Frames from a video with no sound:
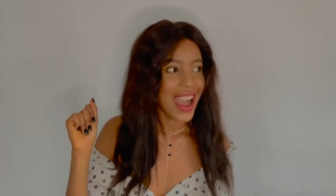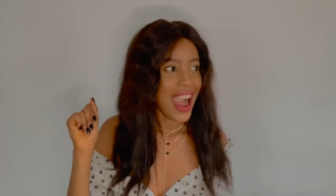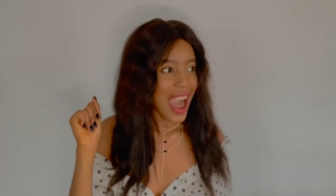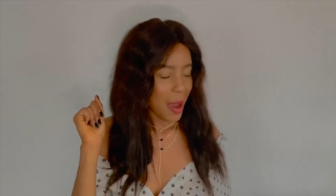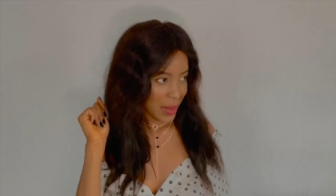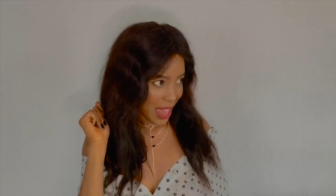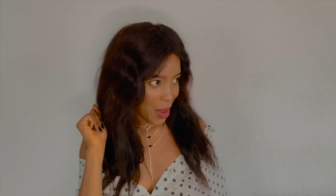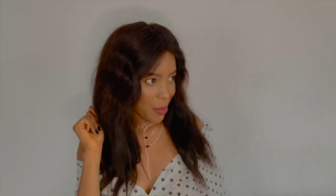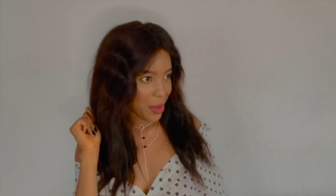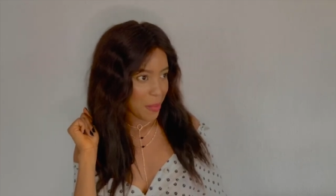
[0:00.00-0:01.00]
How may I
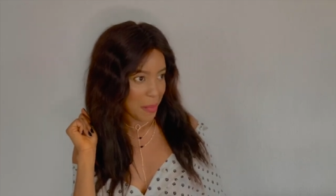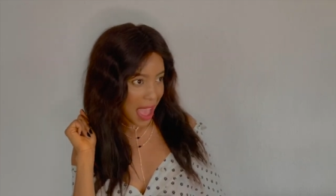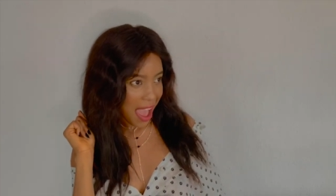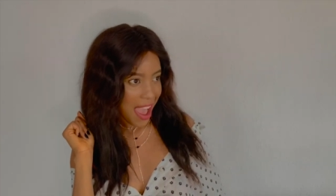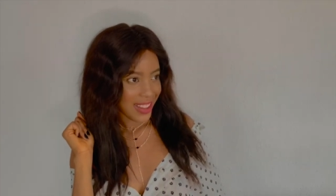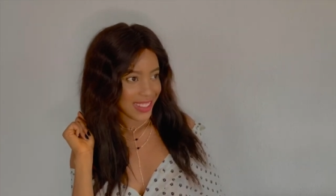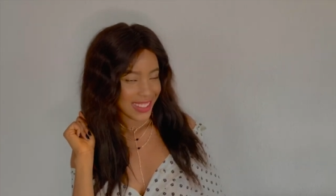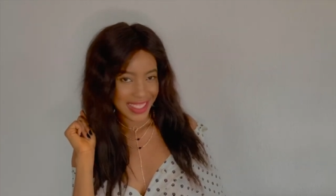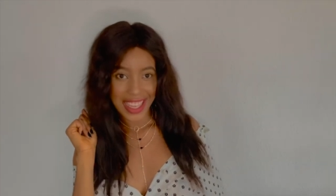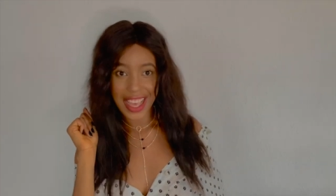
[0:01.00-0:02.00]
help you ma?
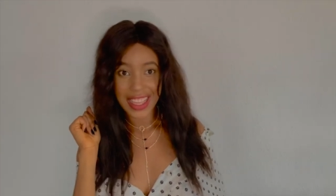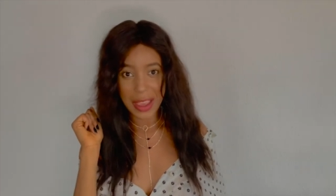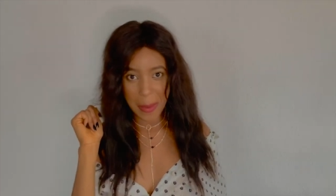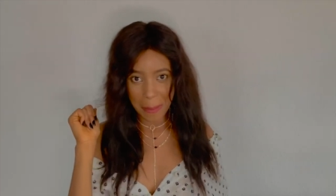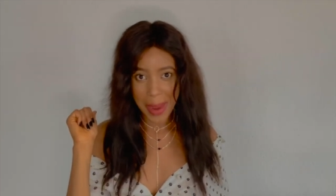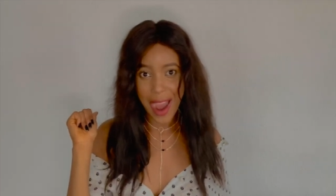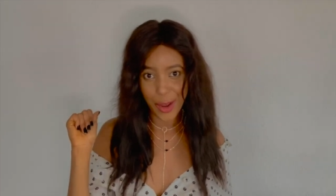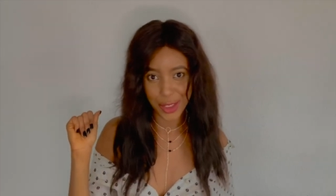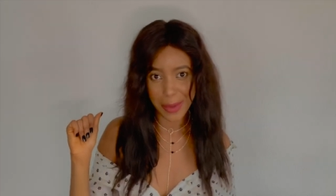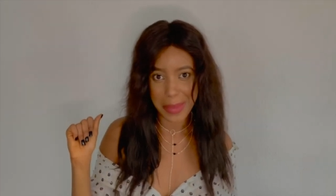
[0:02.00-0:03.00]
the ma
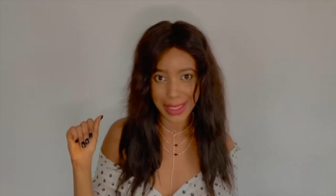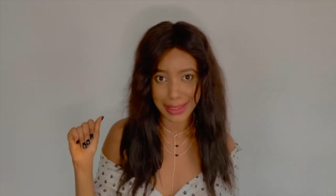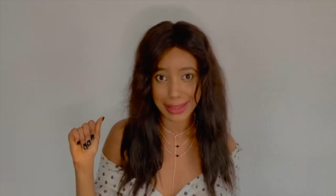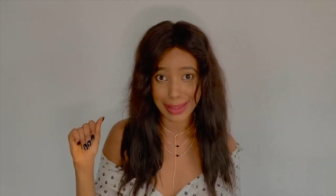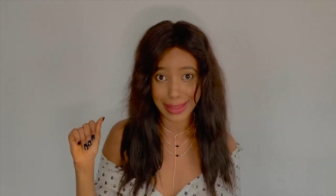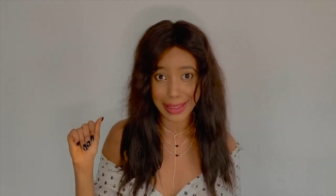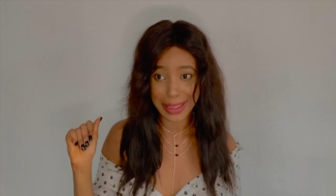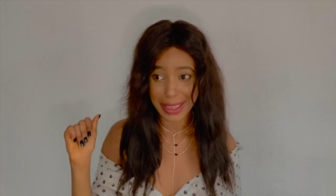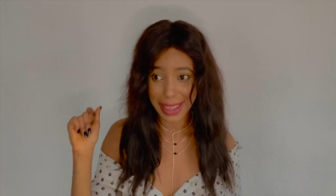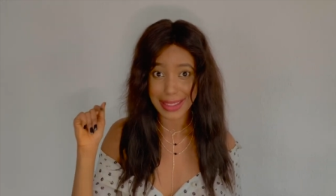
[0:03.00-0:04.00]
automatically
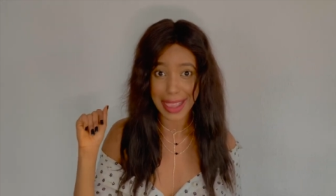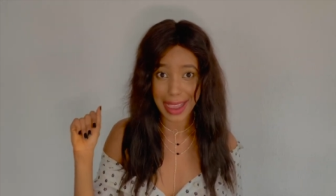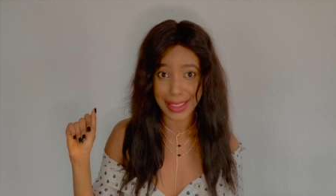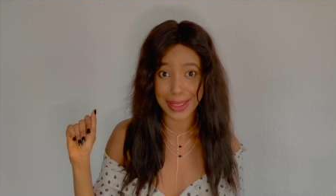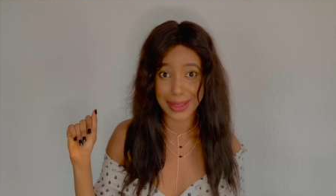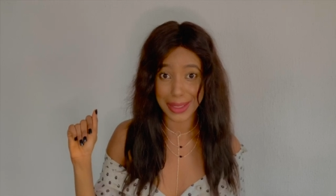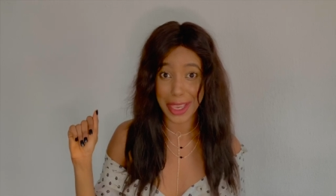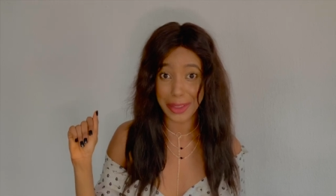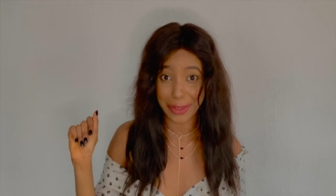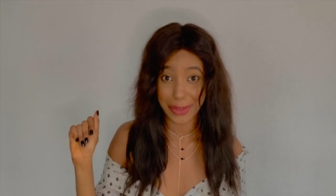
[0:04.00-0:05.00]
gets added to the
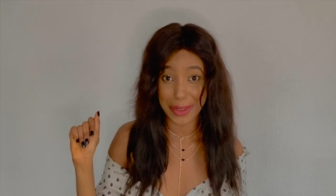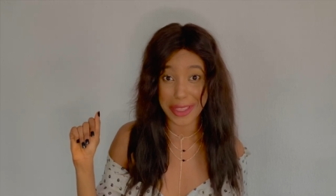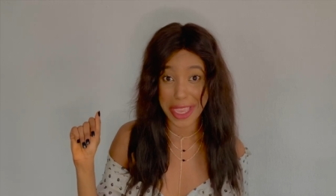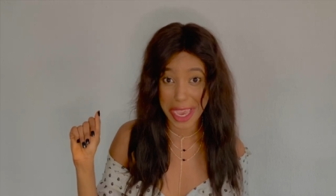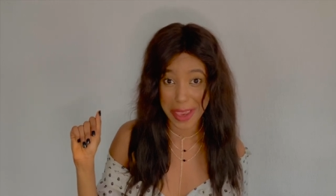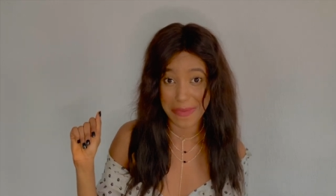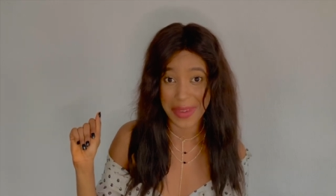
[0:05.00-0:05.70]
end of your name